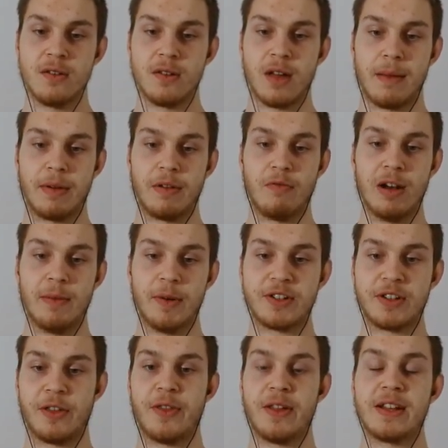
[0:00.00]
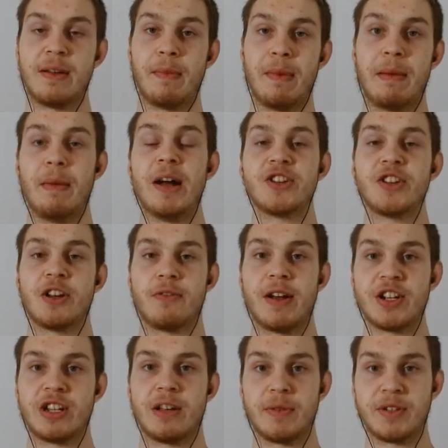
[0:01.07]
I mean, what a bunch of thin. I mean, my
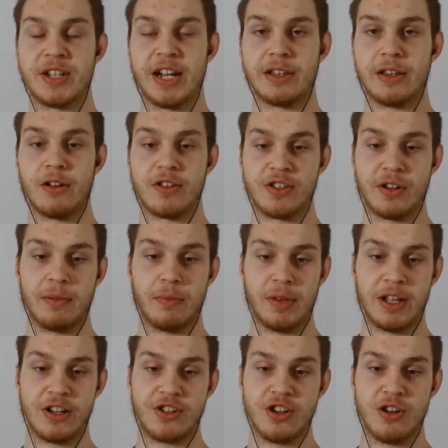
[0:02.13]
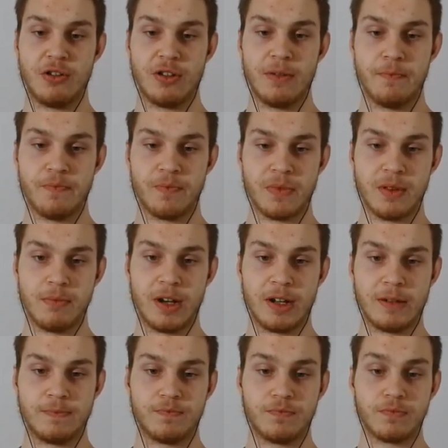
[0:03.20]
generation in particular is a complete joke,
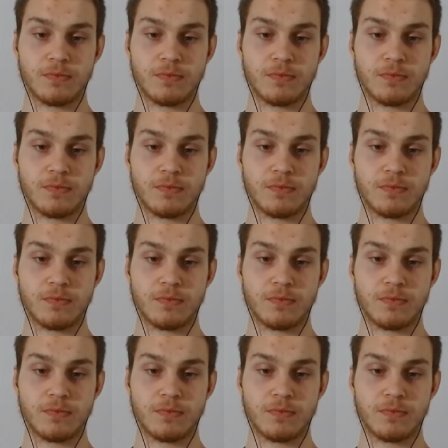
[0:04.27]
but